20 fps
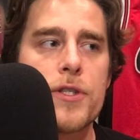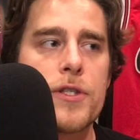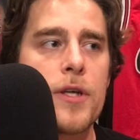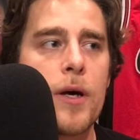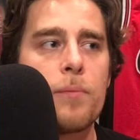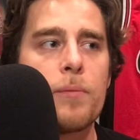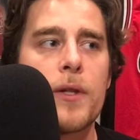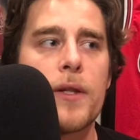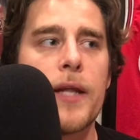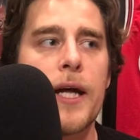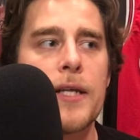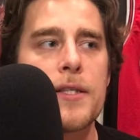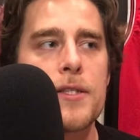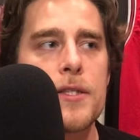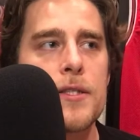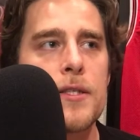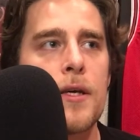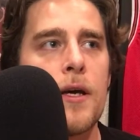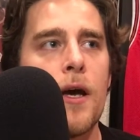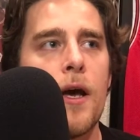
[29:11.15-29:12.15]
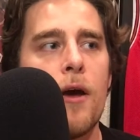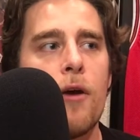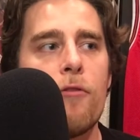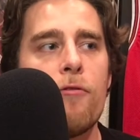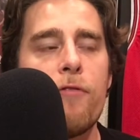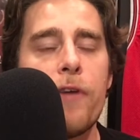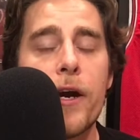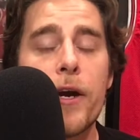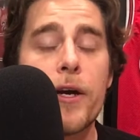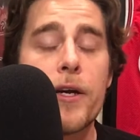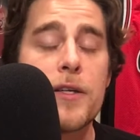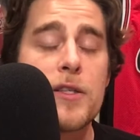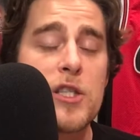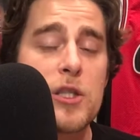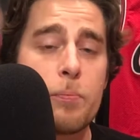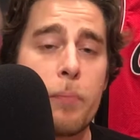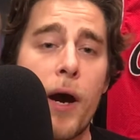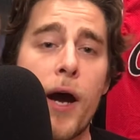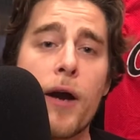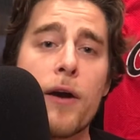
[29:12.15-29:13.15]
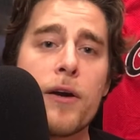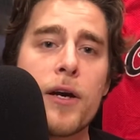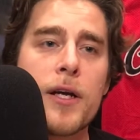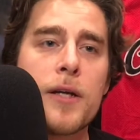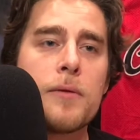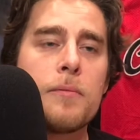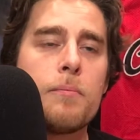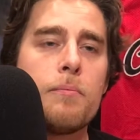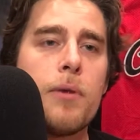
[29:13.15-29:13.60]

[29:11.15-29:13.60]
something that's very inspiring,